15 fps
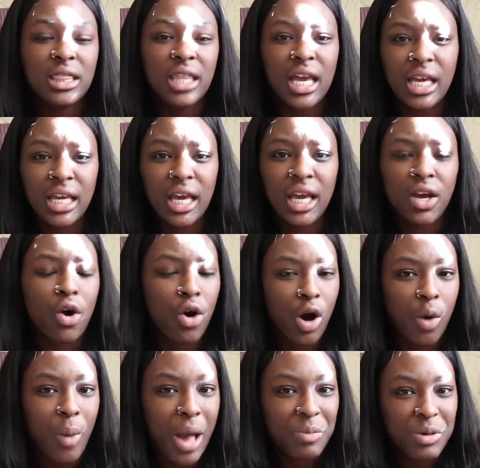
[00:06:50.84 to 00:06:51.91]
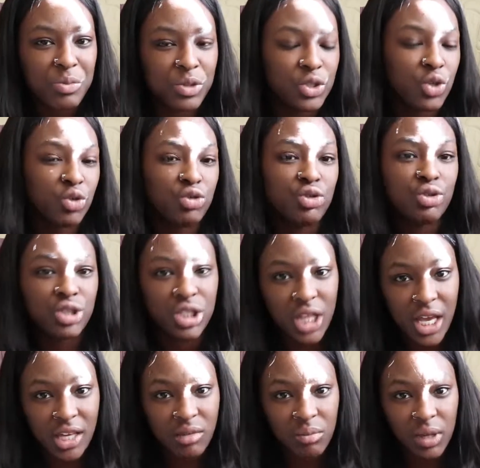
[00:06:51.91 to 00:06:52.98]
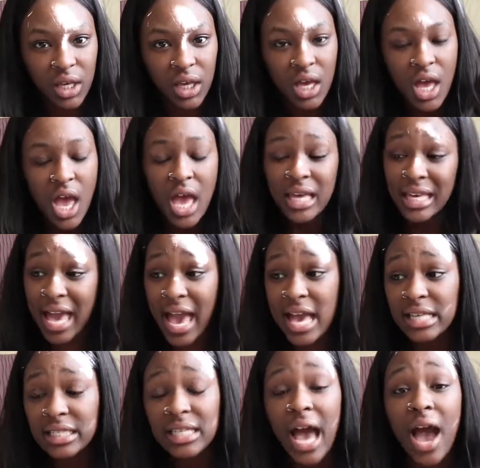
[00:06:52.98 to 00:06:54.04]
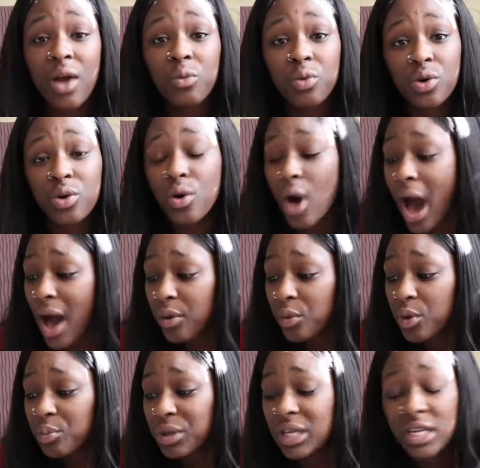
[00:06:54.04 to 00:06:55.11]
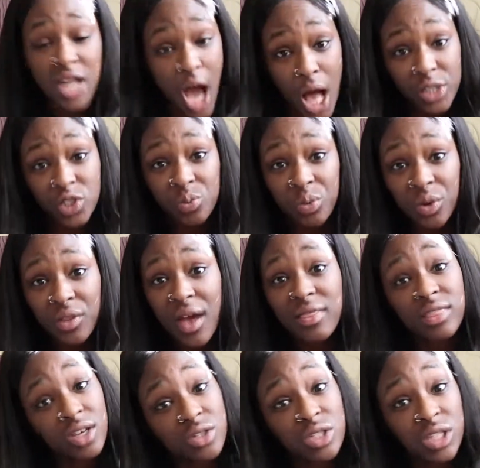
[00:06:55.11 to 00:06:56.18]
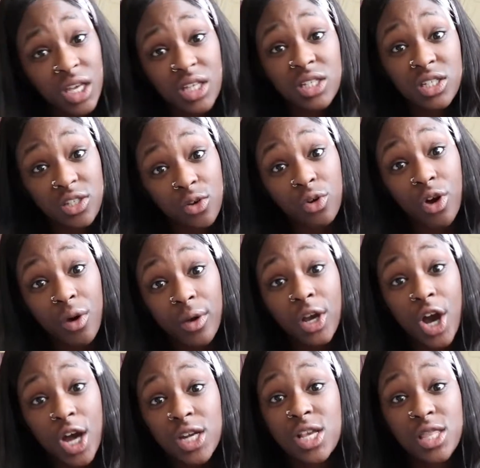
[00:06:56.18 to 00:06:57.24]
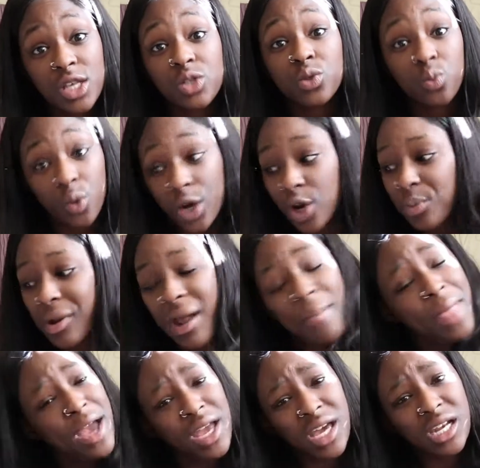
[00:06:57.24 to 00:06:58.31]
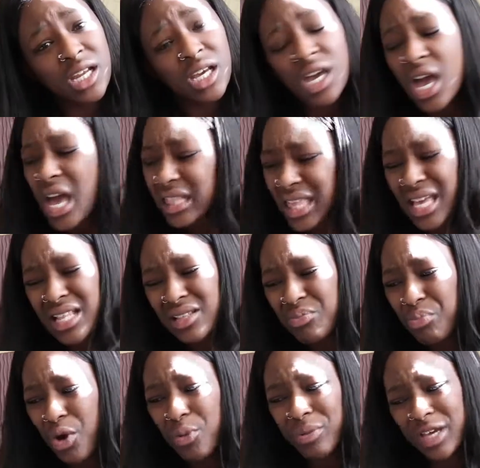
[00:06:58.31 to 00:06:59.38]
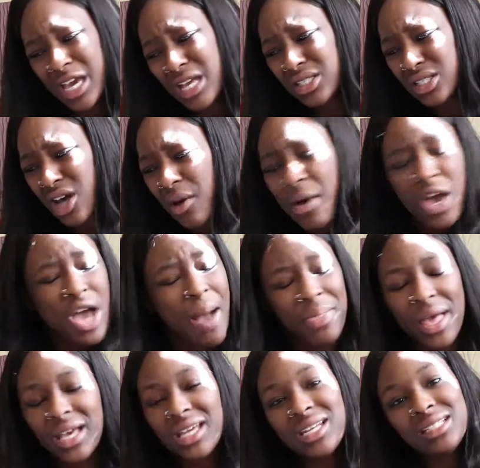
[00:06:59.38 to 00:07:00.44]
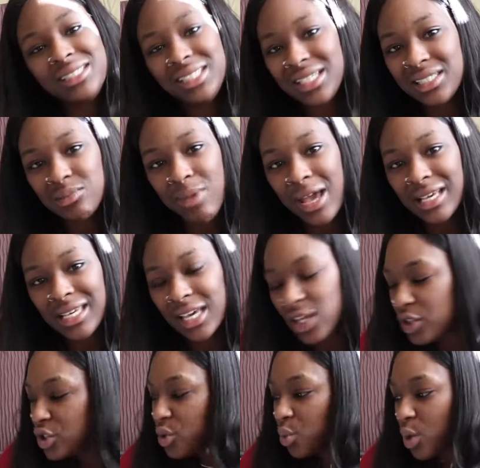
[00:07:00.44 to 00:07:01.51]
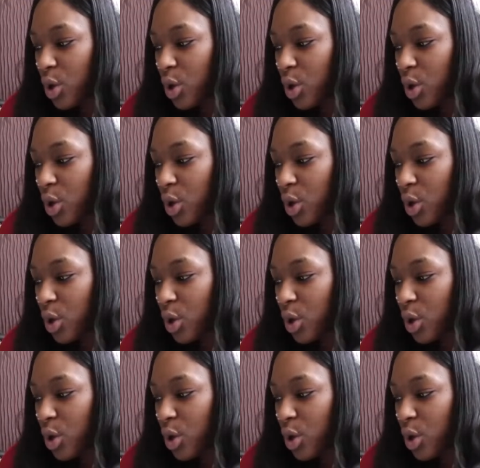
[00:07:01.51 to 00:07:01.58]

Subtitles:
thinking all white people is going to shank me. Yes, I will be knowledgeable that there's things still going on in this world, but I'm not gonna, then broke kids up. I'm not gonna teach my kid to